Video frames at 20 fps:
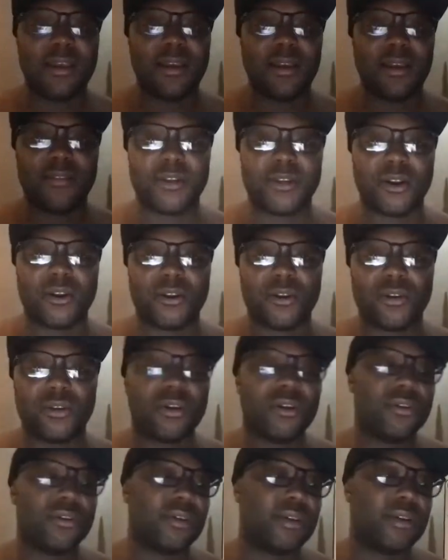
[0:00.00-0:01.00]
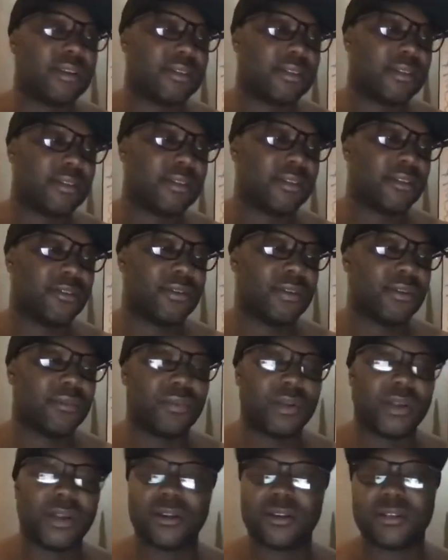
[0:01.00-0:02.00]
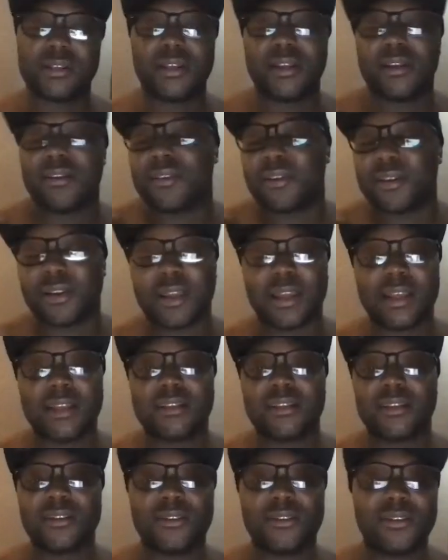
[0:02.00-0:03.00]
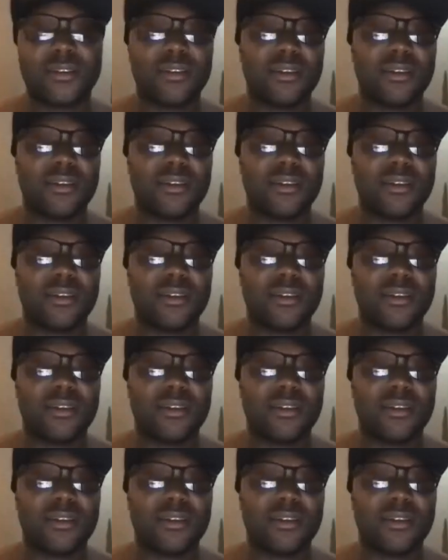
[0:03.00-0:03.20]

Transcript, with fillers: of their own coins and doing weird stuff, okay? So,